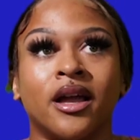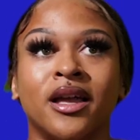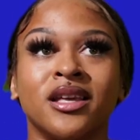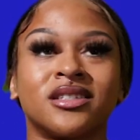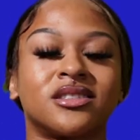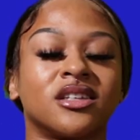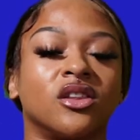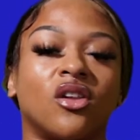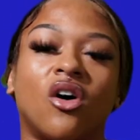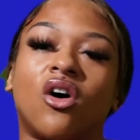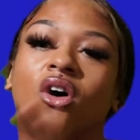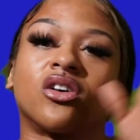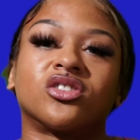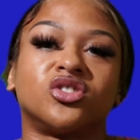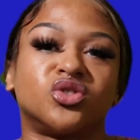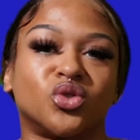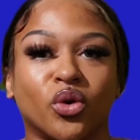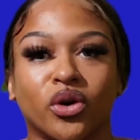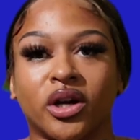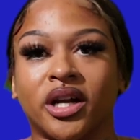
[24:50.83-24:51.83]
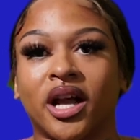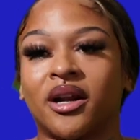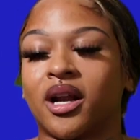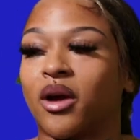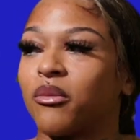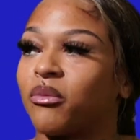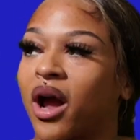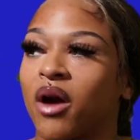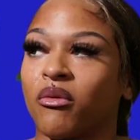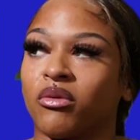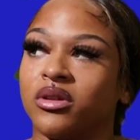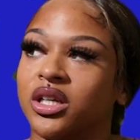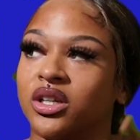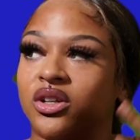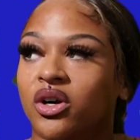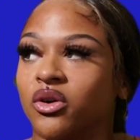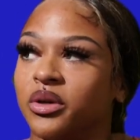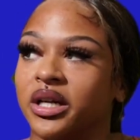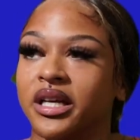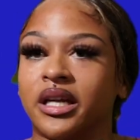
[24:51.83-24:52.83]
It's a long story, and I really
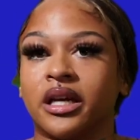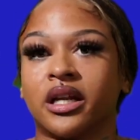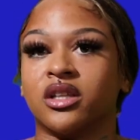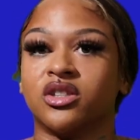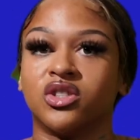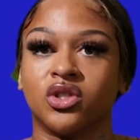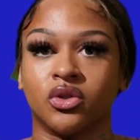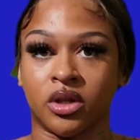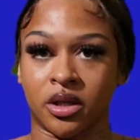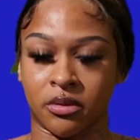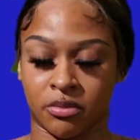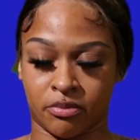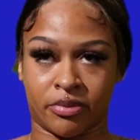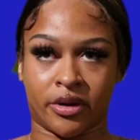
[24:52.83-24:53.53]
don't want to get into it.